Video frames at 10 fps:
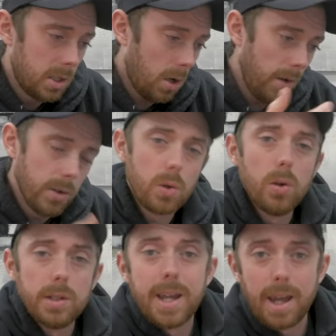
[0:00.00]
So I
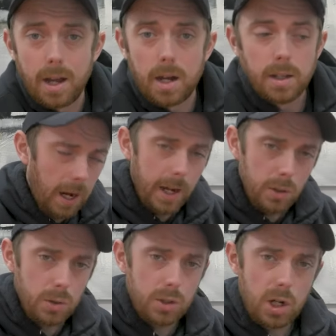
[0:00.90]
resorted to A I. I
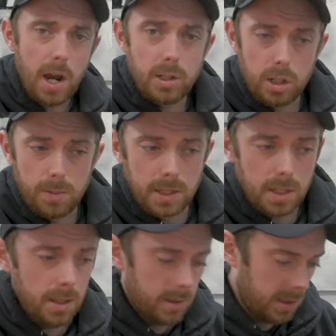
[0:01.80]
used
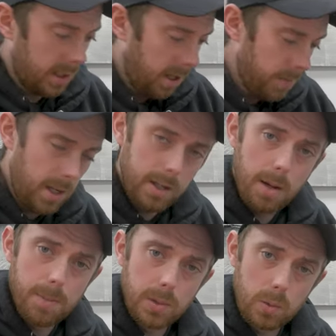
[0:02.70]
ChatGPT, so give me a
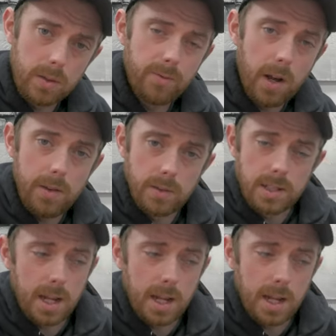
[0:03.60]
number between five and